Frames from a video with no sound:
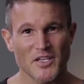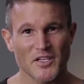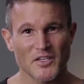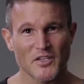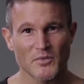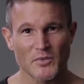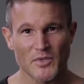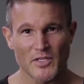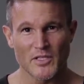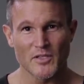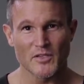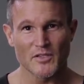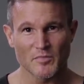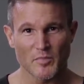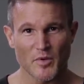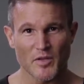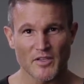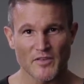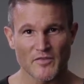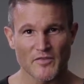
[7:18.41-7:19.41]
You will lose
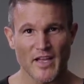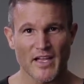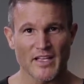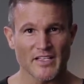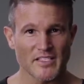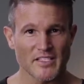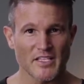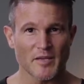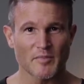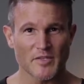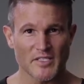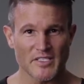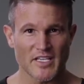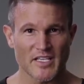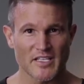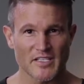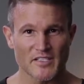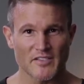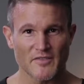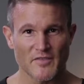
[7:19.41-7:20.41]
body fat,
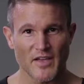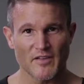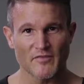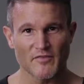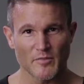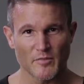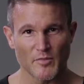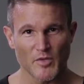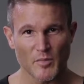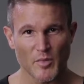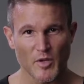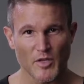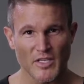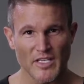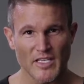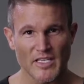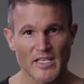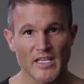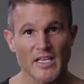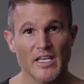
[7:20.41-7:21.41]
subcutaneous fat from your
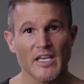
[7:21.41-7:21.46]
body.